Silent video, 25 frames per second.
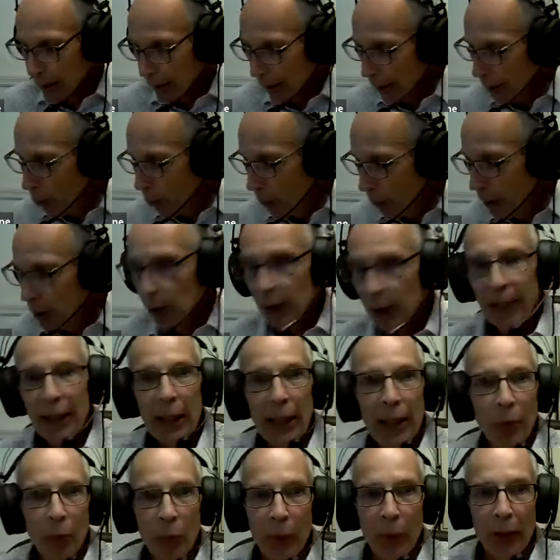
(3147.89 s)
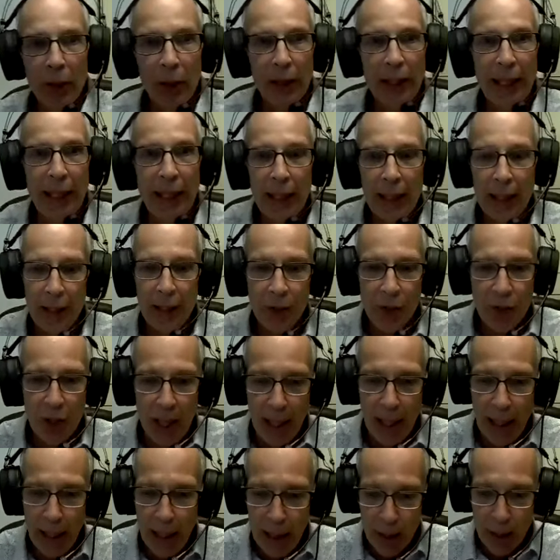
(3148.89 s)
It really is.
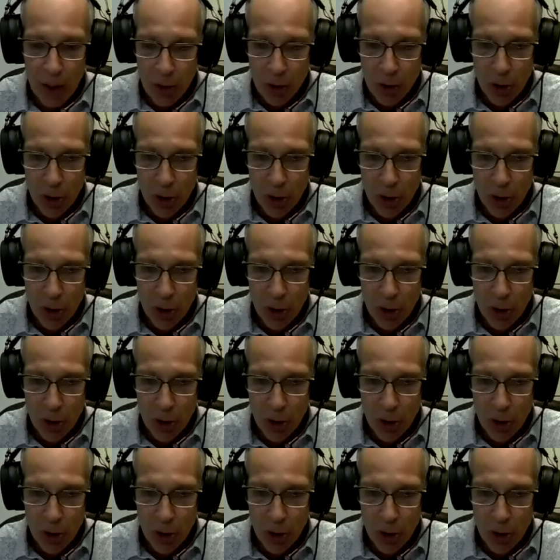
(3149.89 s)
And